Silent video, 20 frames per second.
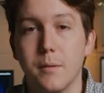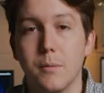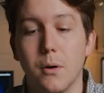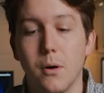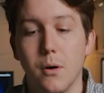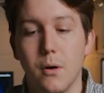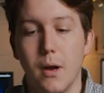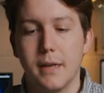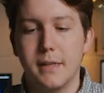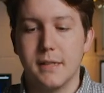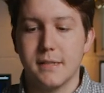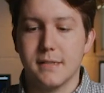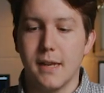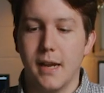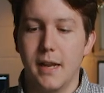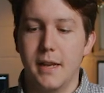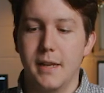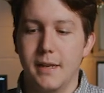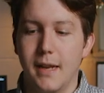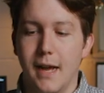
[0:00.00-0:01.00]
Well, I
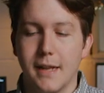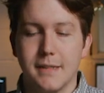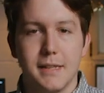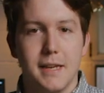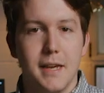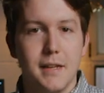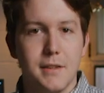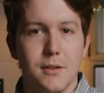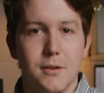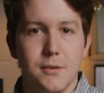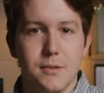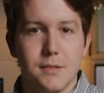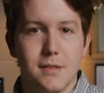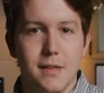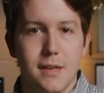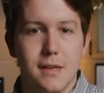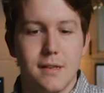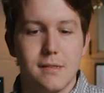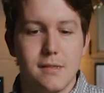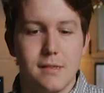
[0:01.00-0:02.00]
decided not to get those
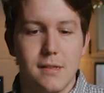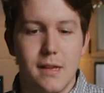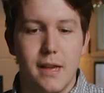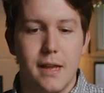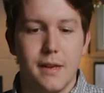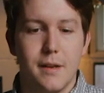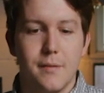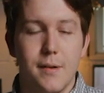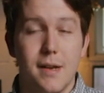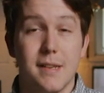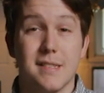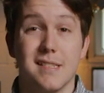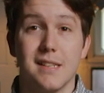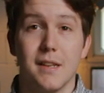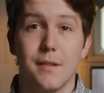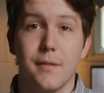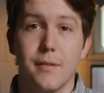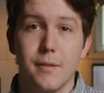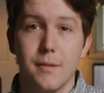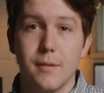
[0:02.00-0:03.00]
things and invest
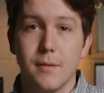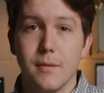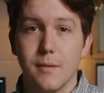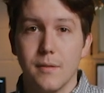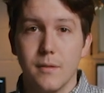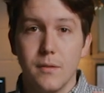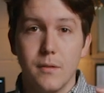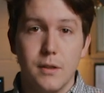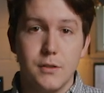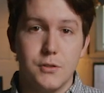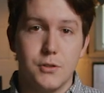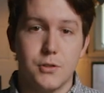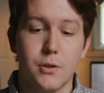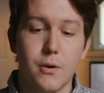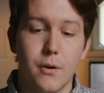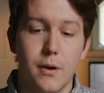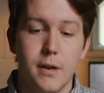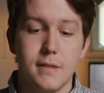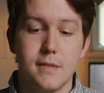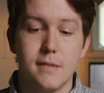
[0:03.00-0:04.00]
into
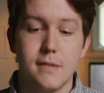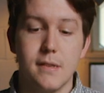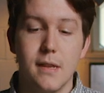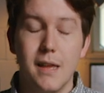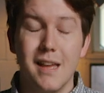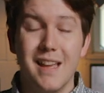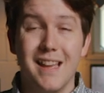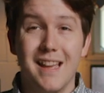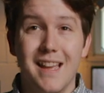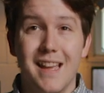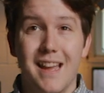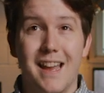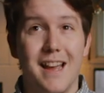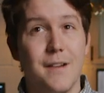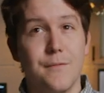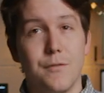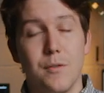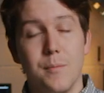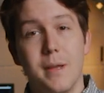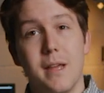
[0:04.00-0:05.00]
insurance.
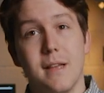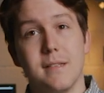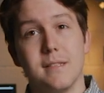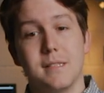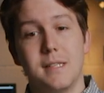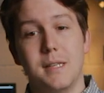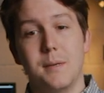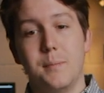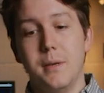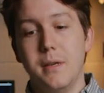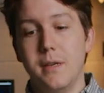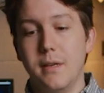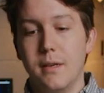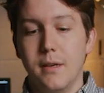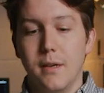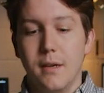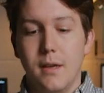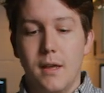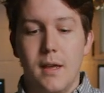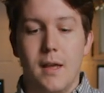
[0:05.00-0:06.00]
And for me as a D P,
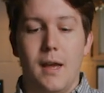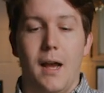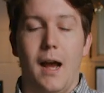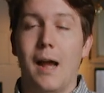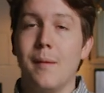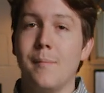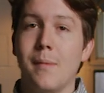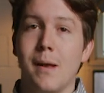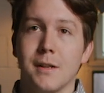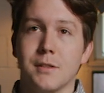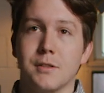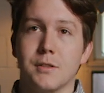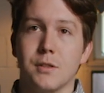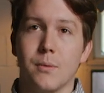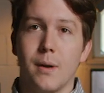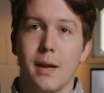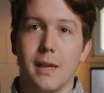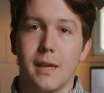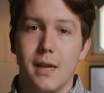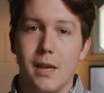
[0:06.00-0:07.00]
I matched the
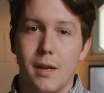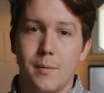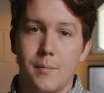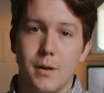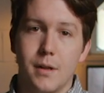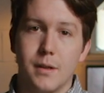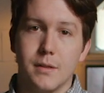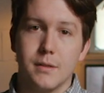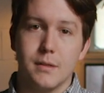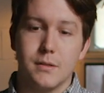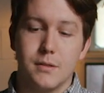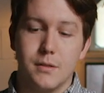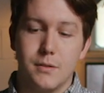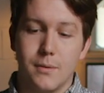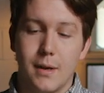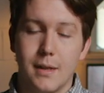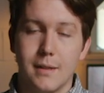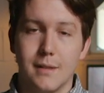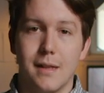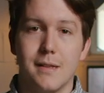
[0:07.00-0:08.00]
right camera to the
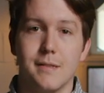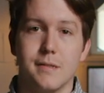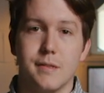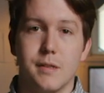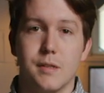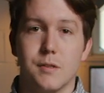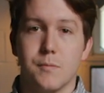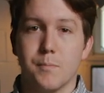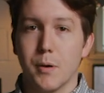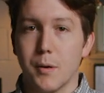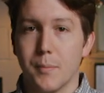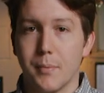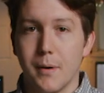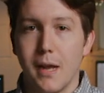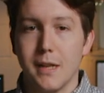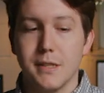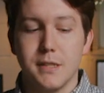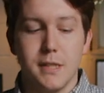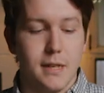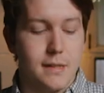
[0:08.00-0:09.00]
right lenses per
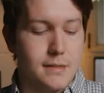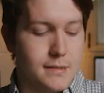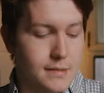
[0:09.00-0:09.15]
project.